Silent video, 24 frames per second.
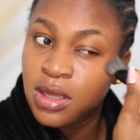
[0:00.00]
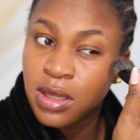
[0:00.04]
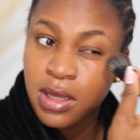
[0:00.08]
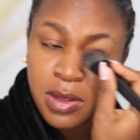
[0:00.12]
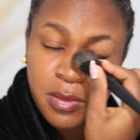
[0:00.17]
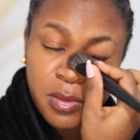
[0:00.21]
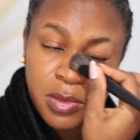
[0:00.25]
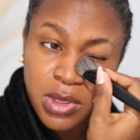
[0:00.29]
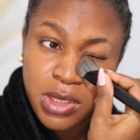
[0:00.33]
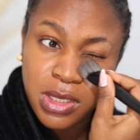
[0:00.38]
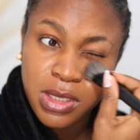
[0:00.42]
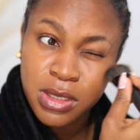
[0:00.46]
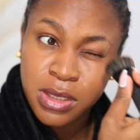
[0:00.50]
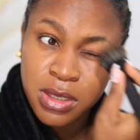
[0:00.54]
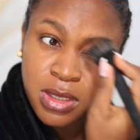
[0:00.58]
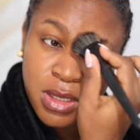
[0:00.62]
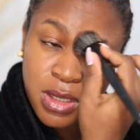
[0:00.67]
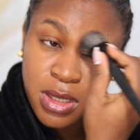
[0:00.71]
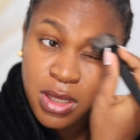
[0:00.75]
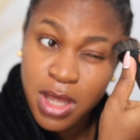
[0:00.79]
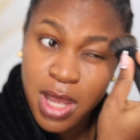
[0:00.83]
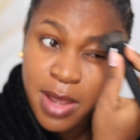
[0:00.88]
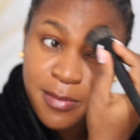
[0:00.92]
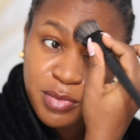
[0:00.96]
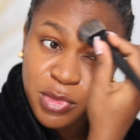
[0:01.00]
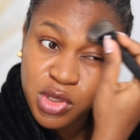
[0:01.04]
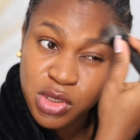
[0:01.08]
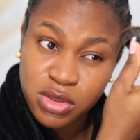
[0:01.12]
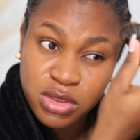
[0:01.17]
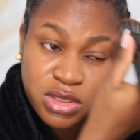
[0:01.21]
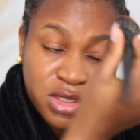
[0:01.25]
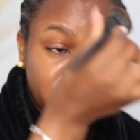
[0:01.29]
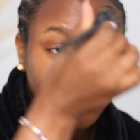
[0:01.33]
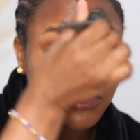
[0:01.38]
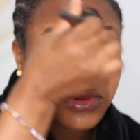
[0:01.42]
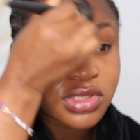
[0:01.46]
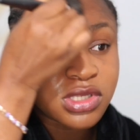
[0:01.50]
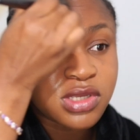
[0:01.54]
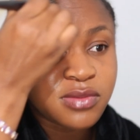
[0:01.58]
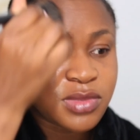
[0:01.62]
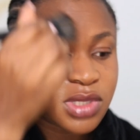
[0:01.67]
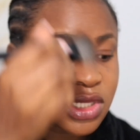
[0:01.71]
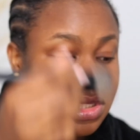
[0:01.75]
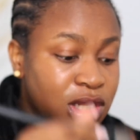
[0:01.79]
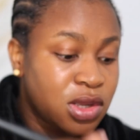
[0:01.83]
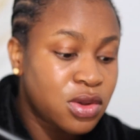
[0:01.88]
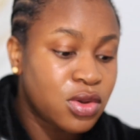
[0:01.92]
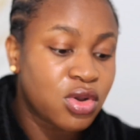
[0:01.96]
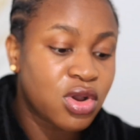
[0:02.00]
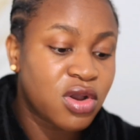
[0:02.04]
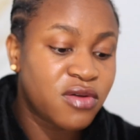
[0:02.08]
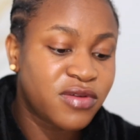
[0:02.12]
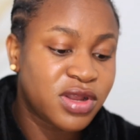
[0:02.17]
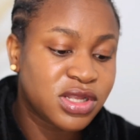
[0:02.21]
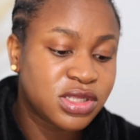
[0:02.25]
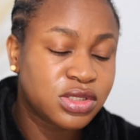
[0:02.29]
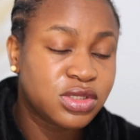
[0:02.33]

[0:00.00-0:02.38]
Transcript: I mean, I'm not looking for something that will cover